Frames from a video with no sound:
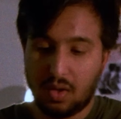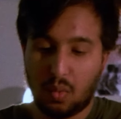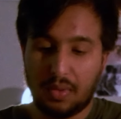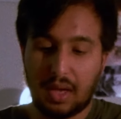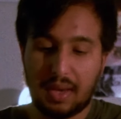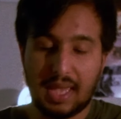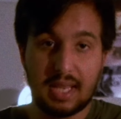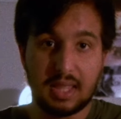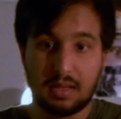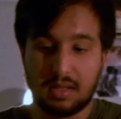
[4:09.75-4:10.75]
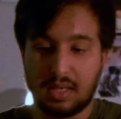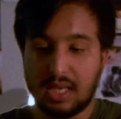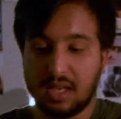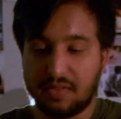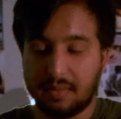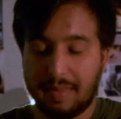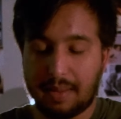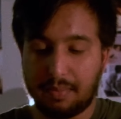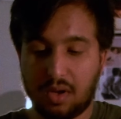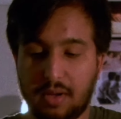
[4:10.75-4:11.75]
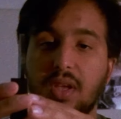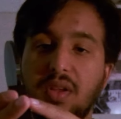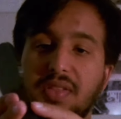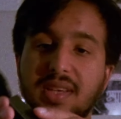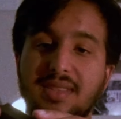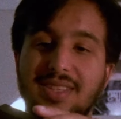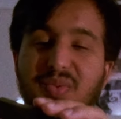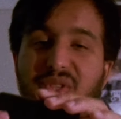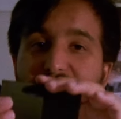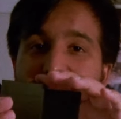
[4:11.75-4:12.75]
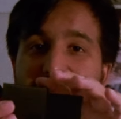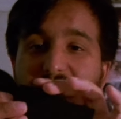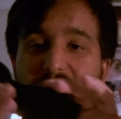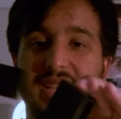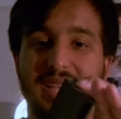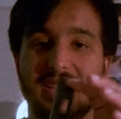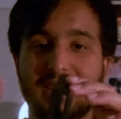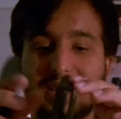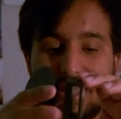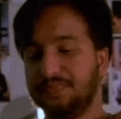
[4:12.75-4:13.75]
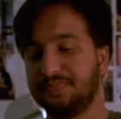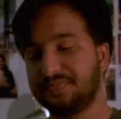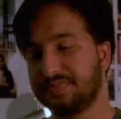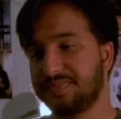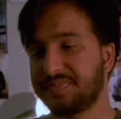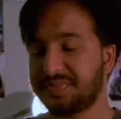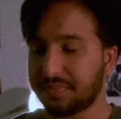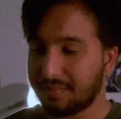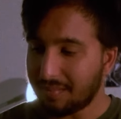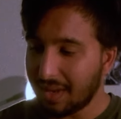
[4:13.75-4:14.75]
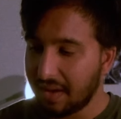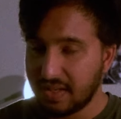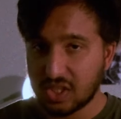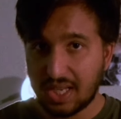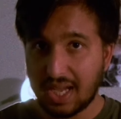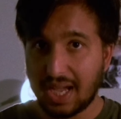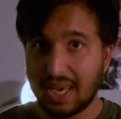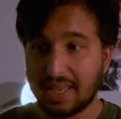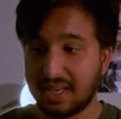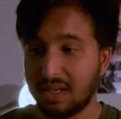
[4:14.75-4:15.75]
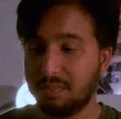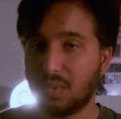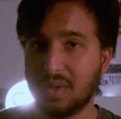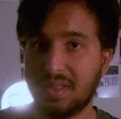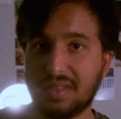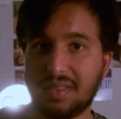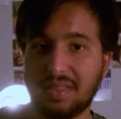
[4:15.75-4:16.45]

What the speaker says: without hitting the lid of the MacBook. The only thing is this was really chunky. Eventually I landed up with